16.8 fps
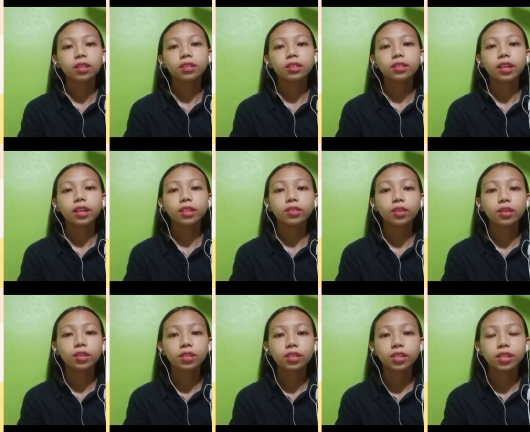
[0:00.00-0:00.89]

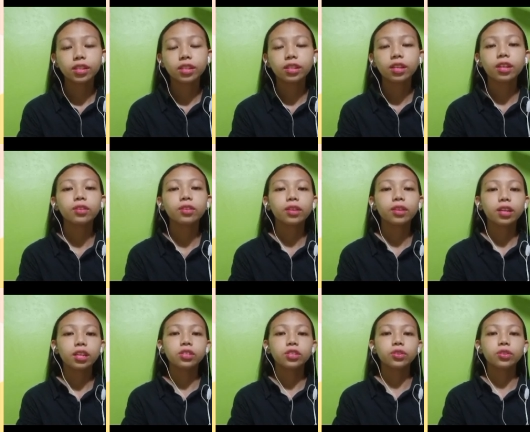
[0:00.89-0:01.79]
technology in
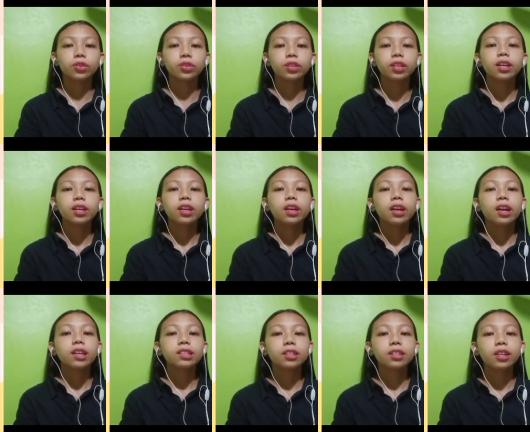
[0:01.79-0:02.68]
education
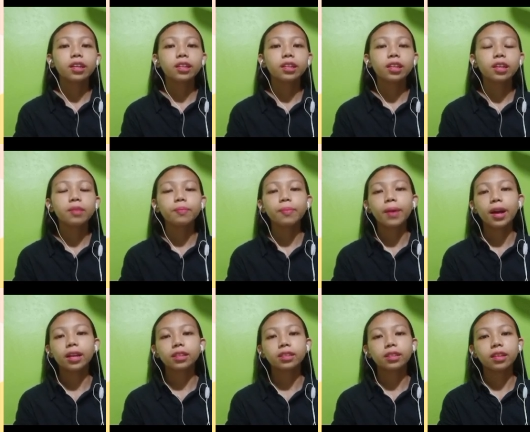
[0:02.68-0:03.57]
has greatly
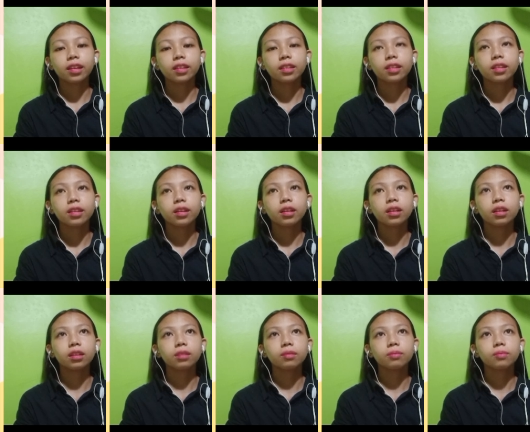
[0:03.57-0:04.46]
impacted
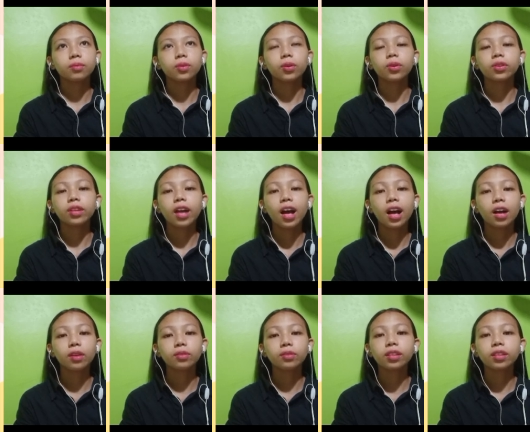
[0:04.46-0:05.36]
on
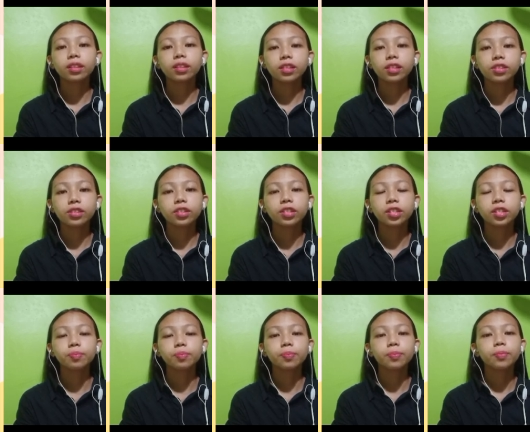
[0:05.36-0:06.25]
how the teachers
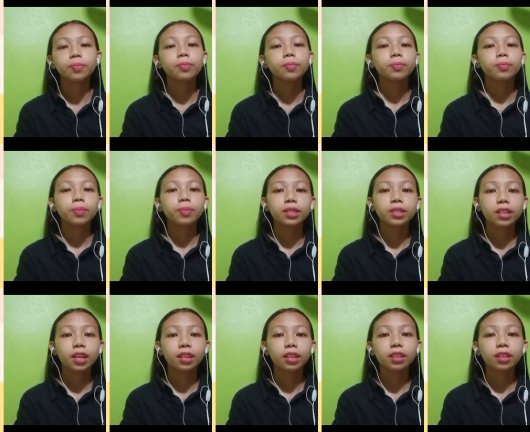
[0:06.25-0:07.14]

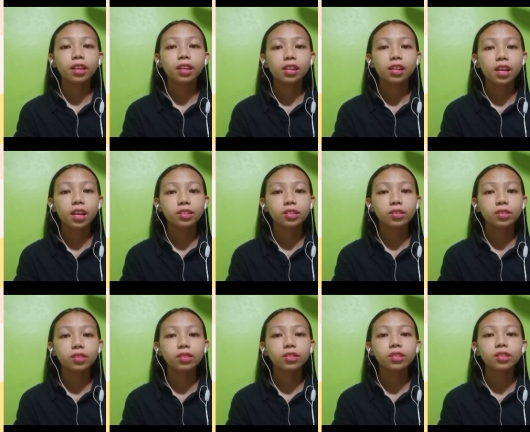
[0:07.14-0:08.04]
present their
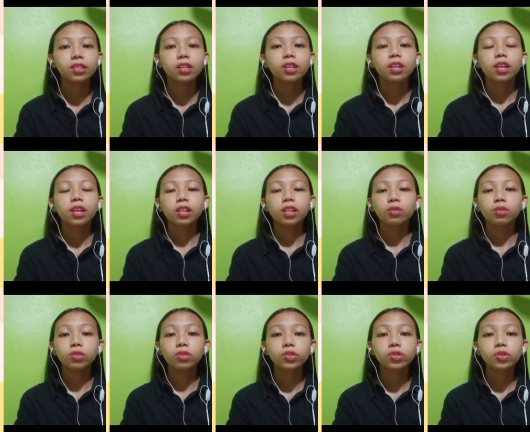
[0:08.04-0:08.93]
lessons and
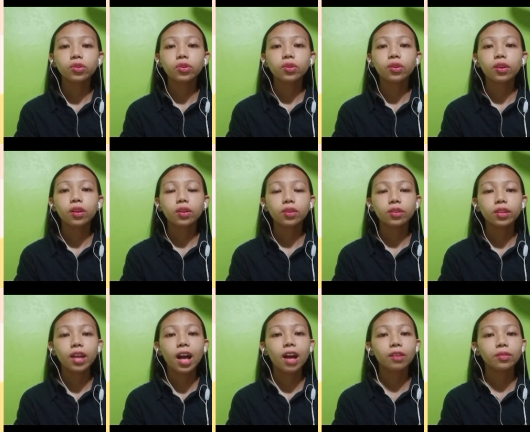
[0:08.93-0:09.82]
also on
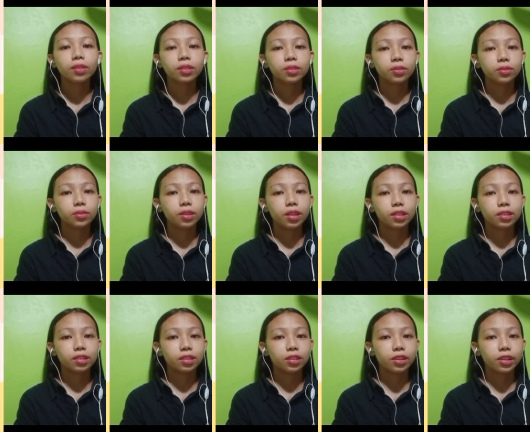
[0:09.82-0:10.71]
how the
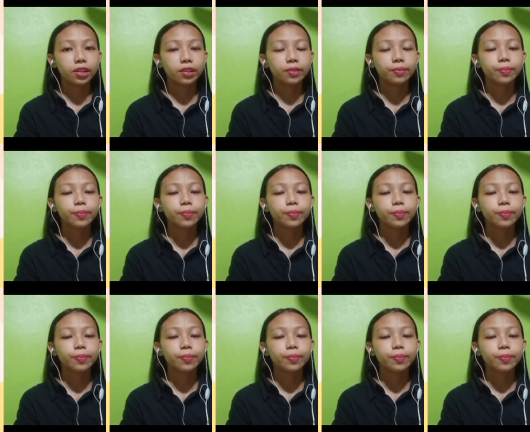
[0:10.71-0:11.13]
students learn.